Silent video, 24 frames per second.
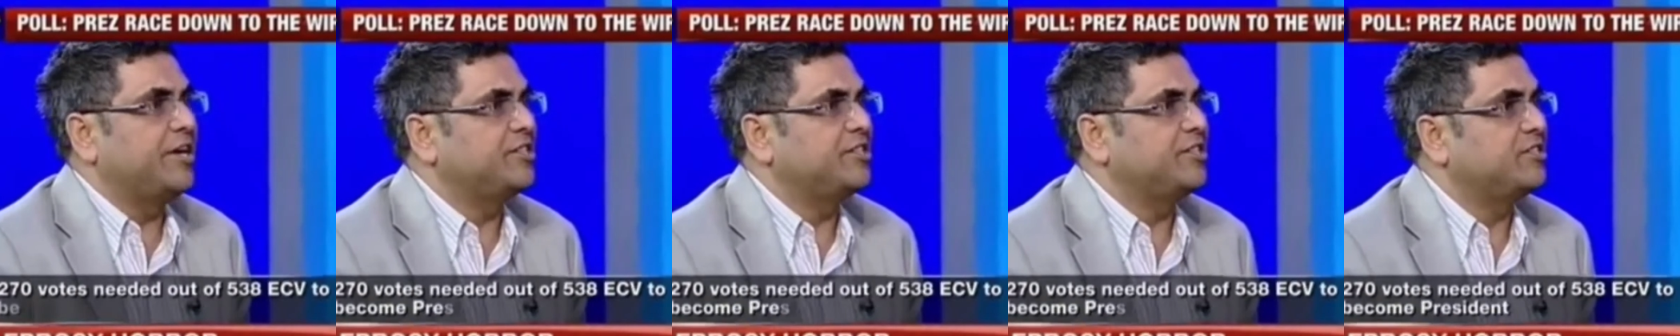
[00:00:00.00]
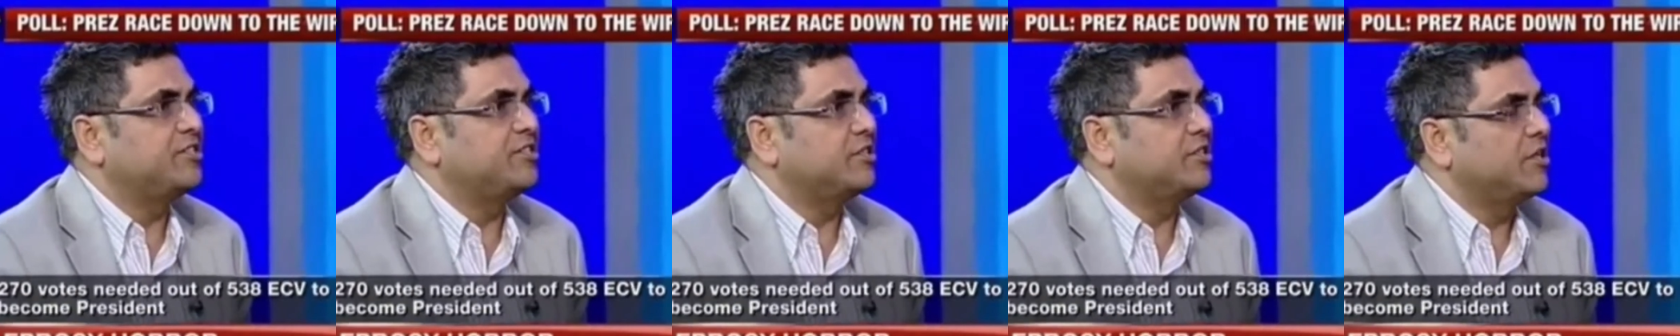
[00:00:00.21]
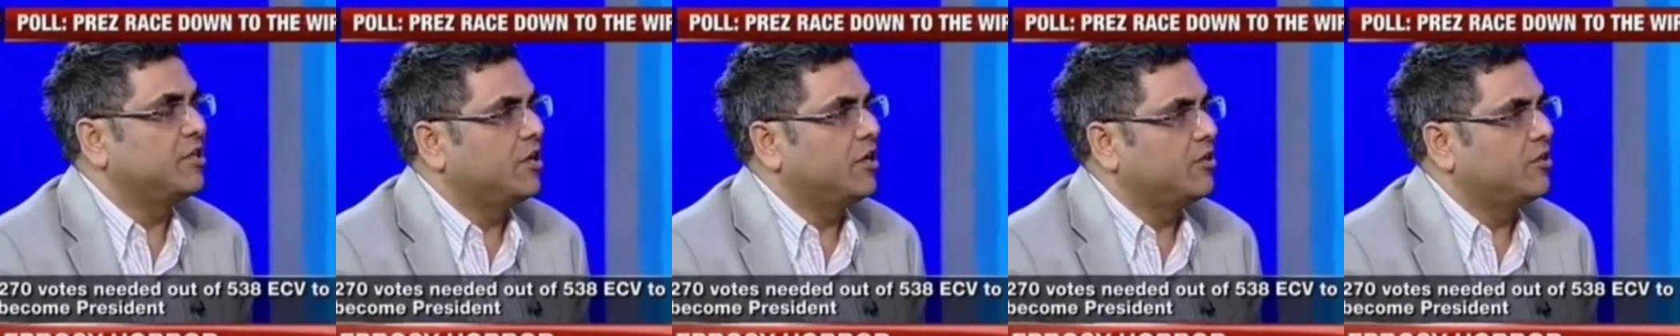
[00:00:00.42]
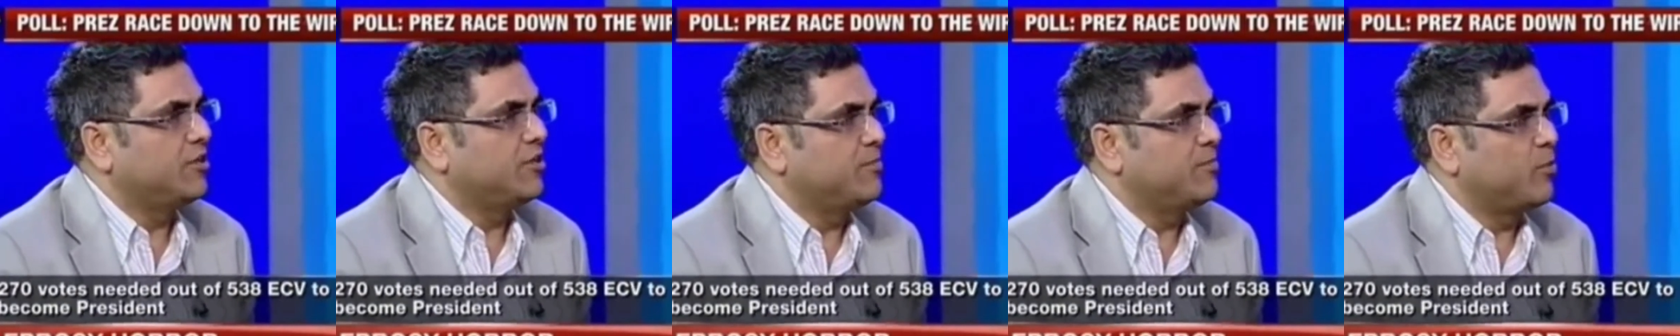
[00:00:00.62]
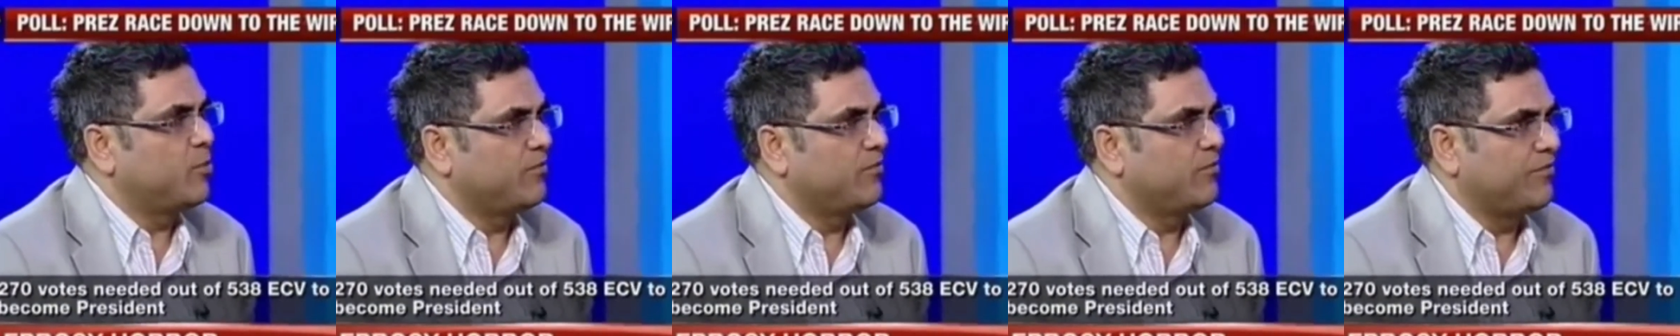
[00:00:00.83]
is
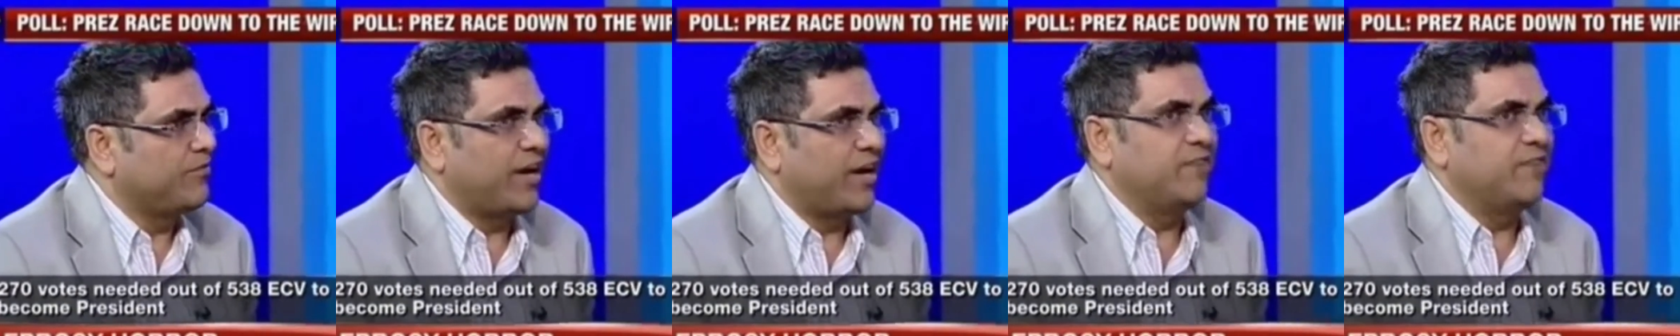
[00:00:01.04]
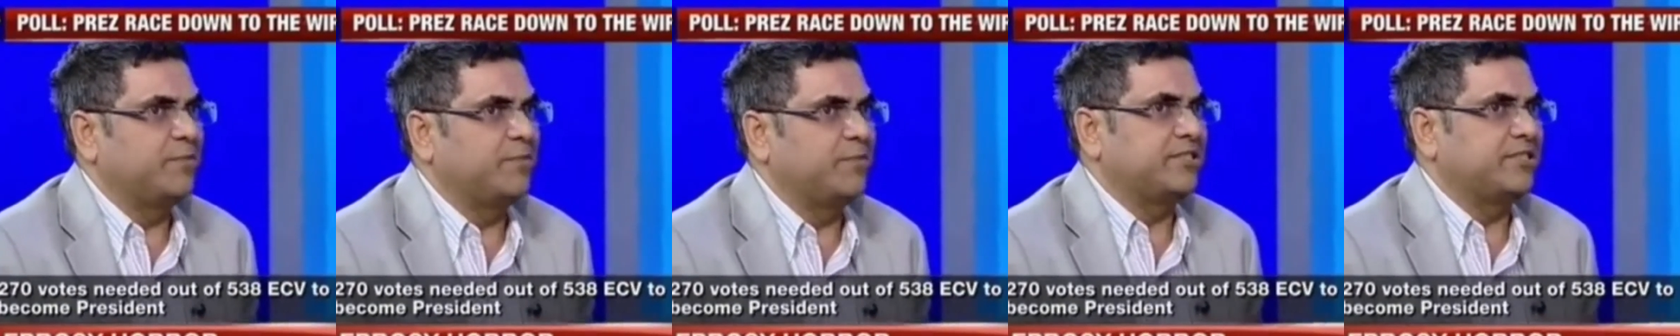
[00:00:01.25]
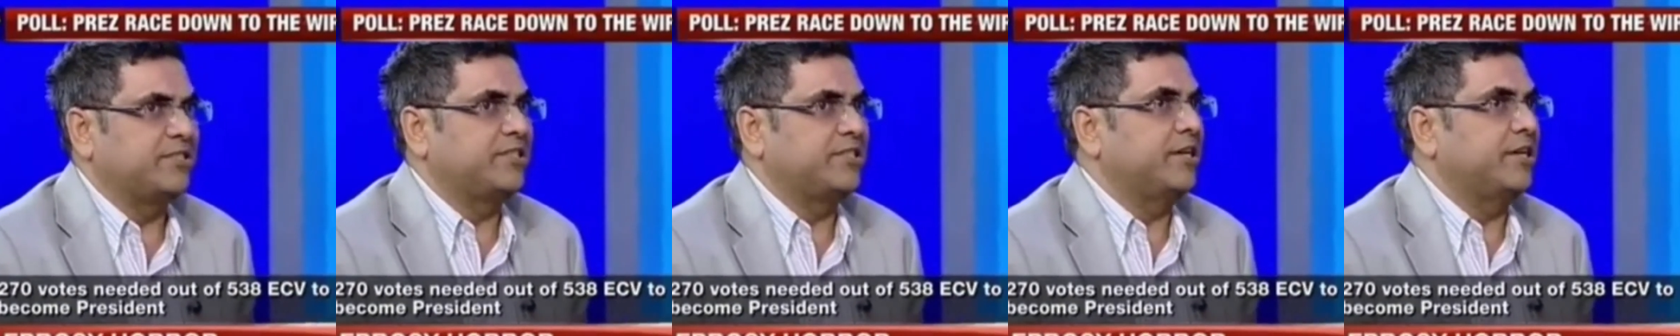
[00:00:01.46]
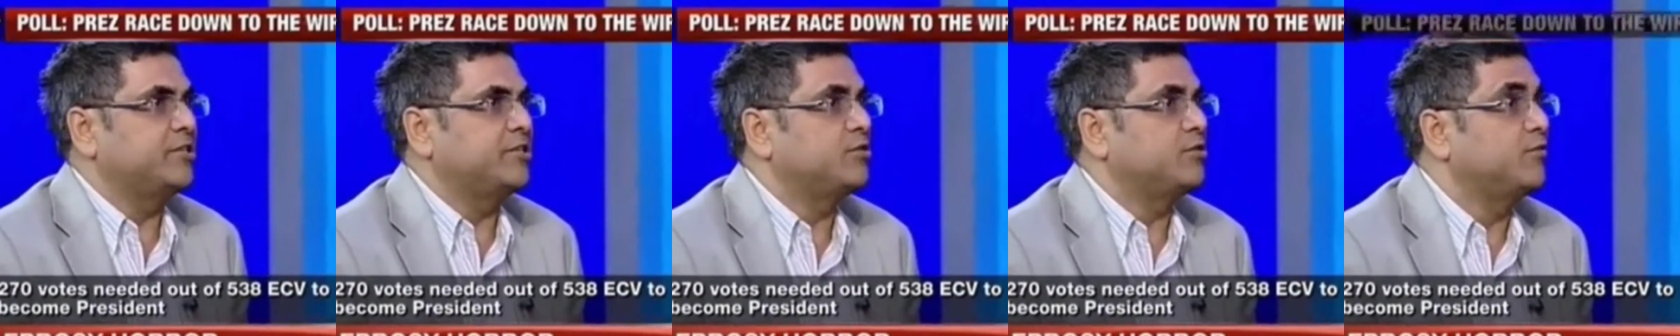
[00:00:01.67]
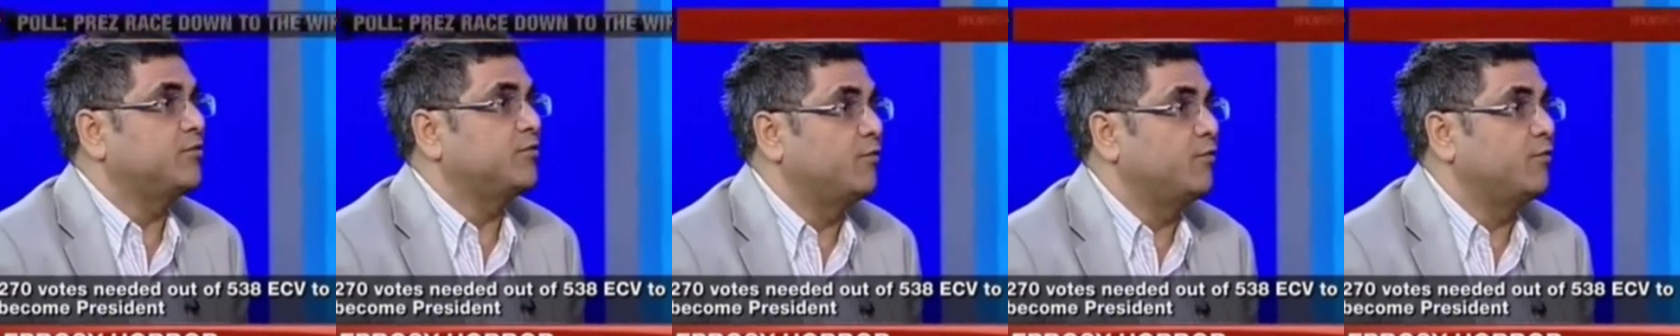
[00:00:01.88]

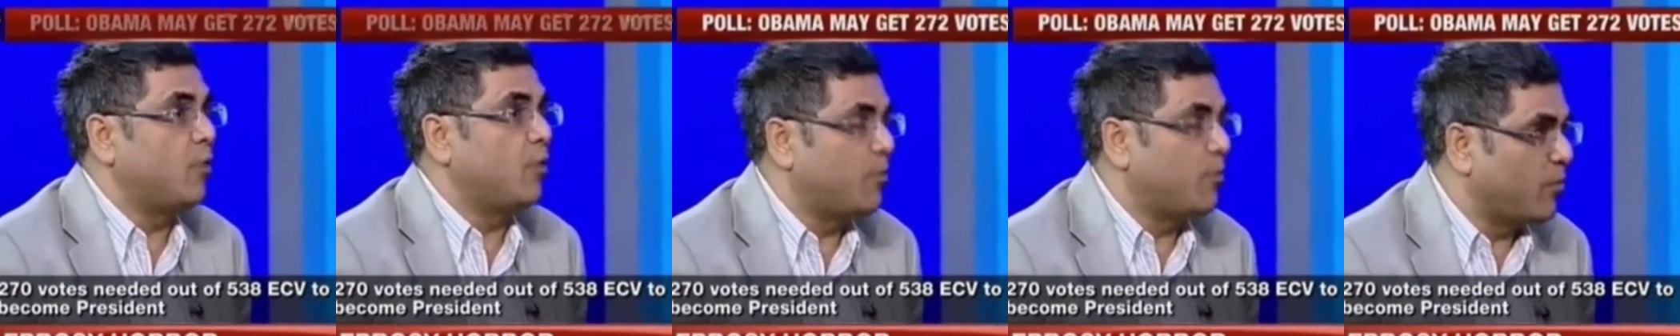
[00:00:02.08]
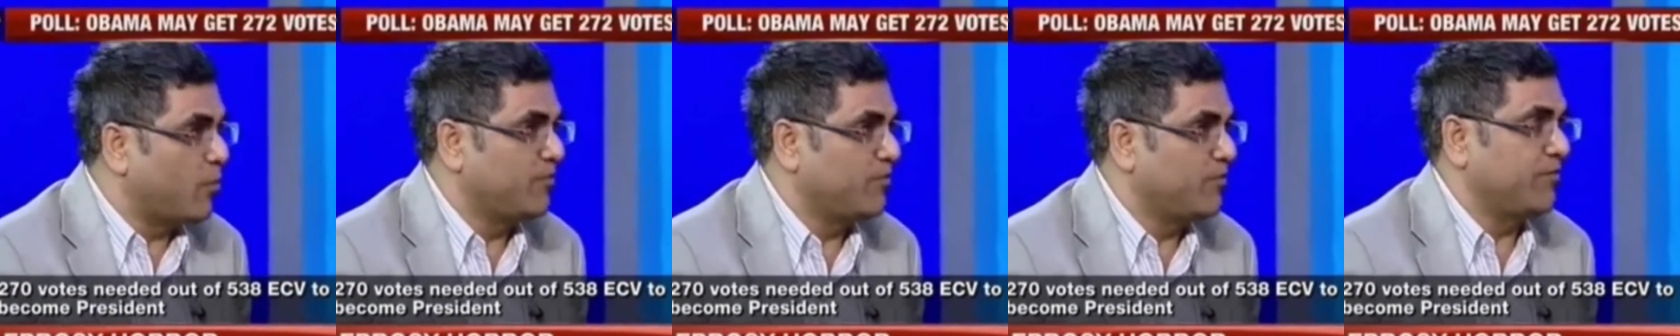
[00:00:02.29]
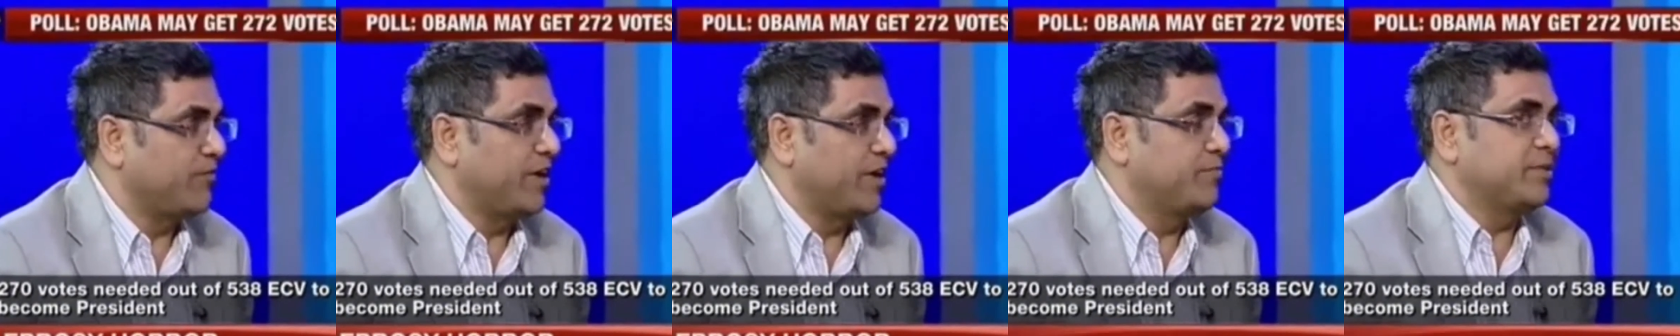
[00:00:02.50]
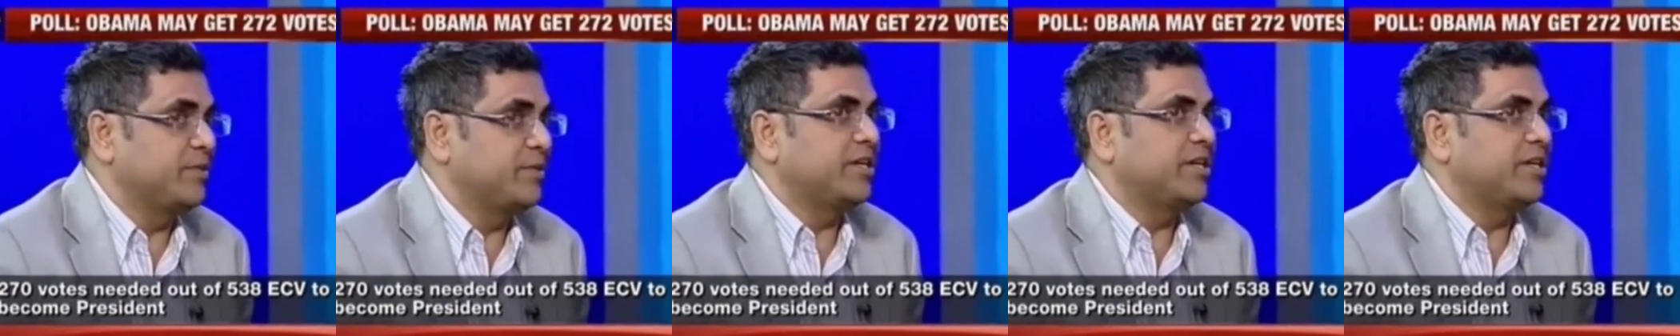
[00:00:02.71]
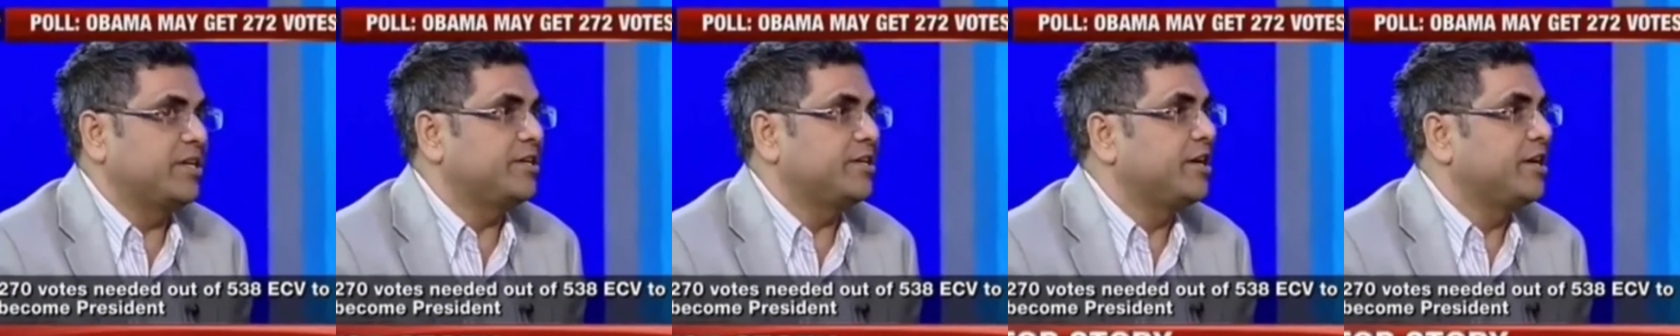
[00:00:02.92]
3.5% to
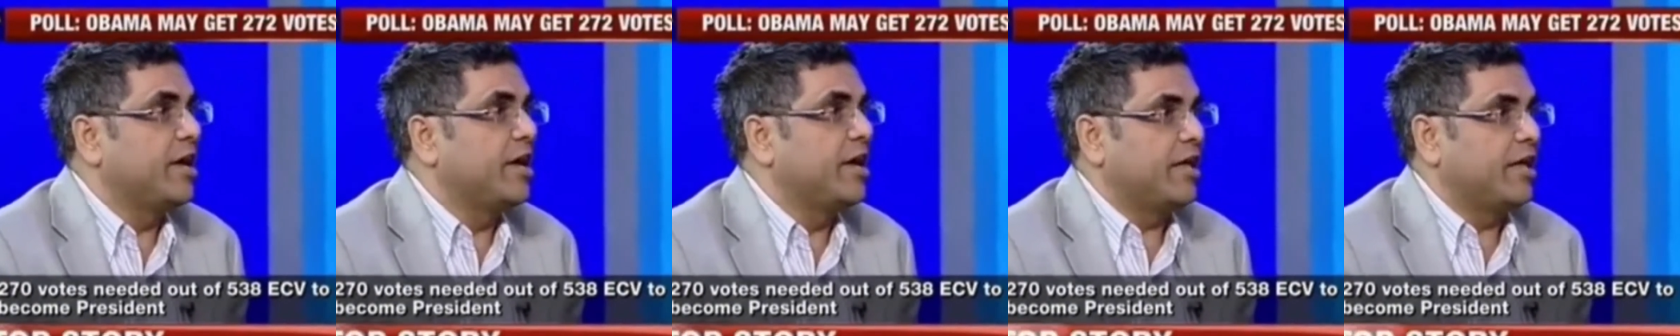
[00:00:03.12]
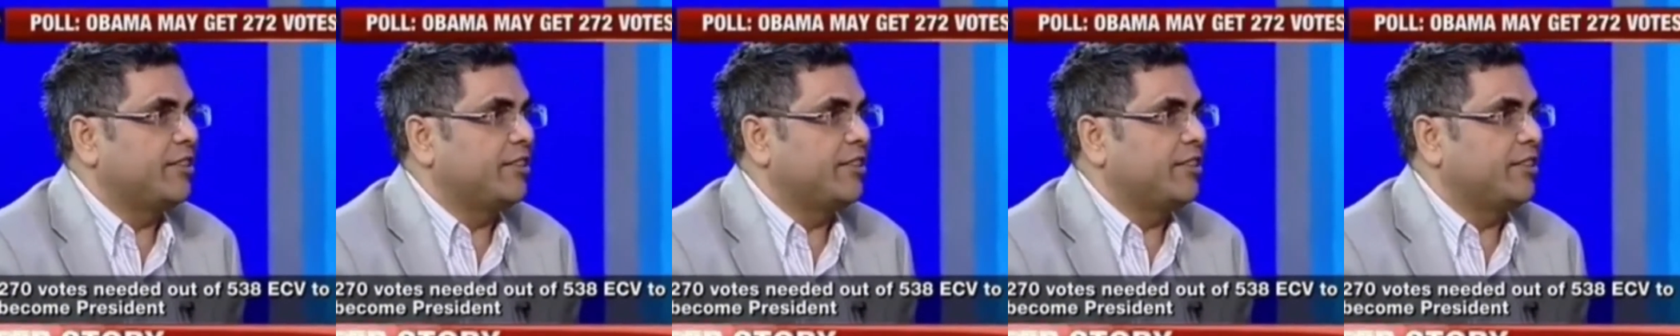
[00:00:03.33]
4.5%.